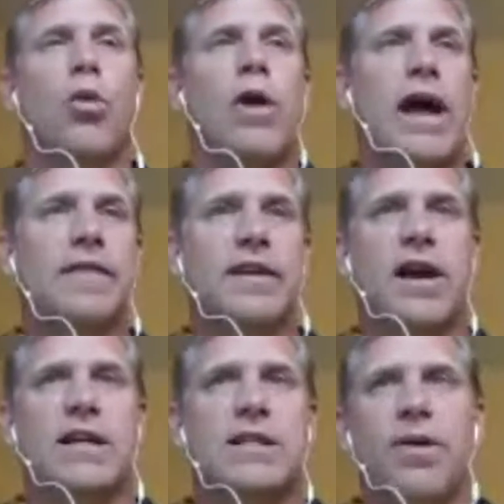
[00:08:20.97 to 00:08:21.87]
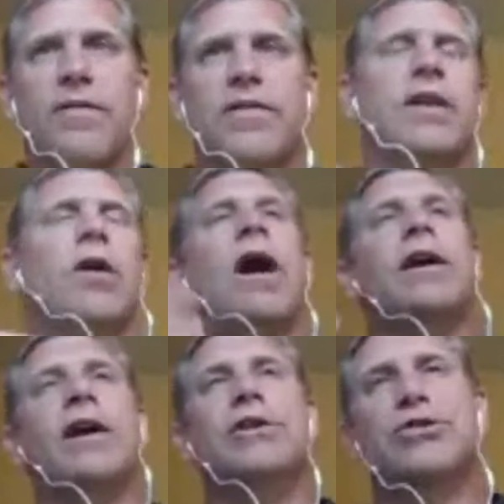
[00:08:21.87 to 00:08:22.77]
We're at the cusp of,
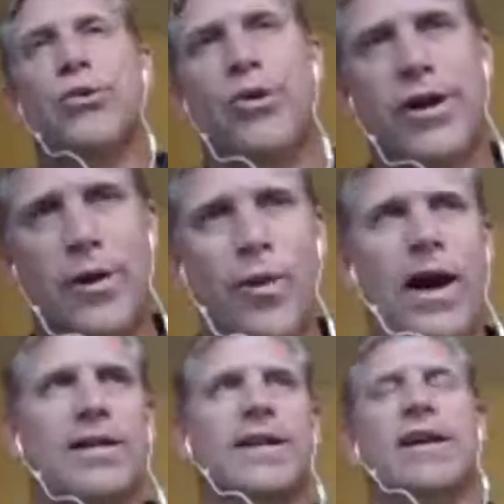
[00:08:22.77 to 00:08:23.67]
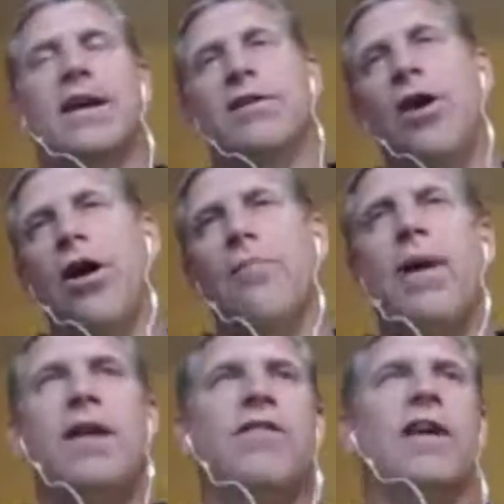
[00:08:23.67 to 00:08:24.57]
I used to work at Wild Aid, and
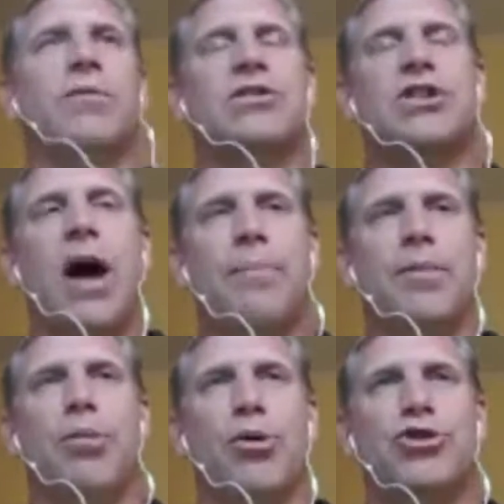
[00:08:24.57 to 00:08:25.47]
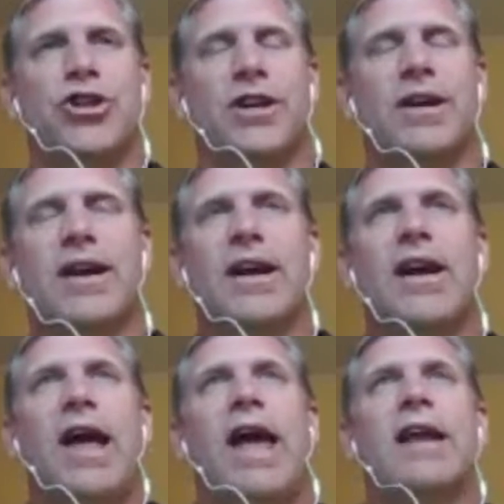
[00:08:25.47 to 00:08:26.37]
our main thing was stopping poaching.
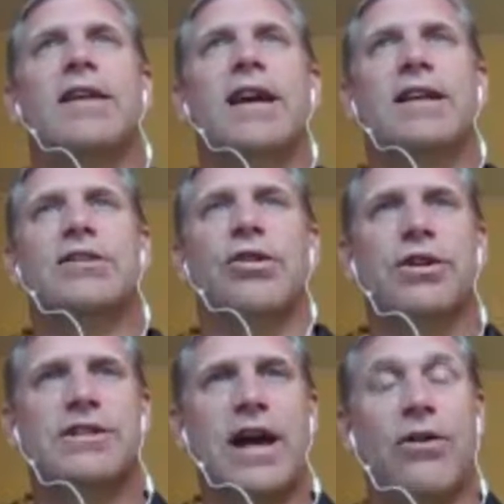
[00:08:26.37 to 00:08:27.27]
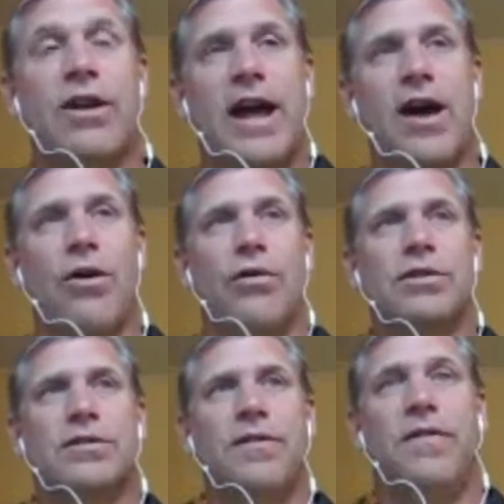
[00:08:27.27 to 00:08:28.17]
And it turns out
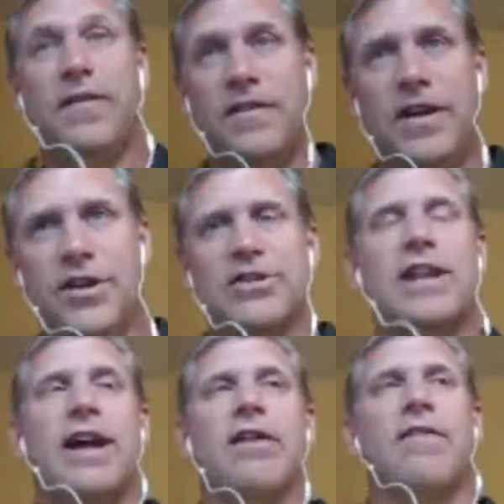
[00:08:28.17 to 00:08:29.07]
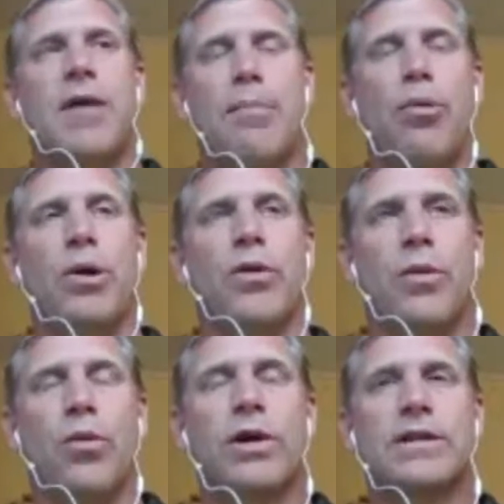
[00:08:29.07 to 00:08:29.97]
now, that point when I
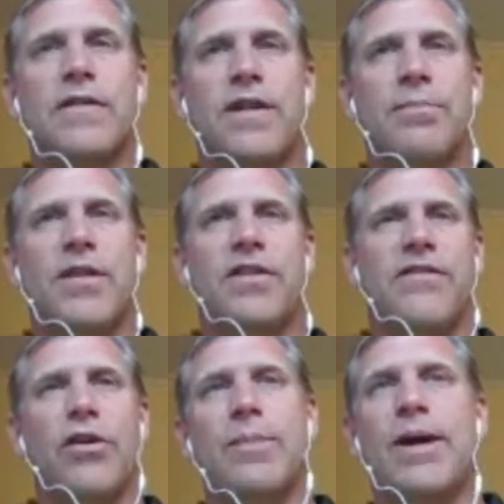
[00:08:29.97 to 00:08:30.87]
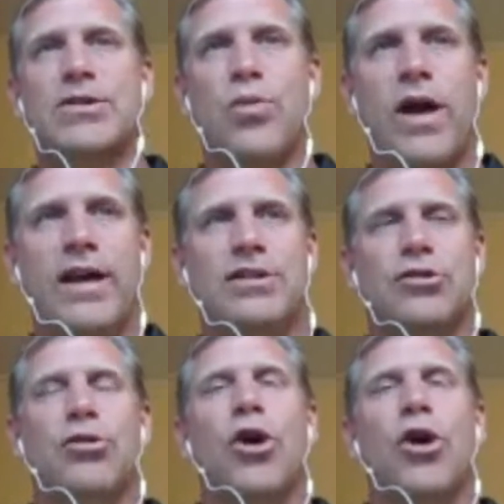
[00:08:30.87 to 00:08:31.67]
worked at them, that the very best way to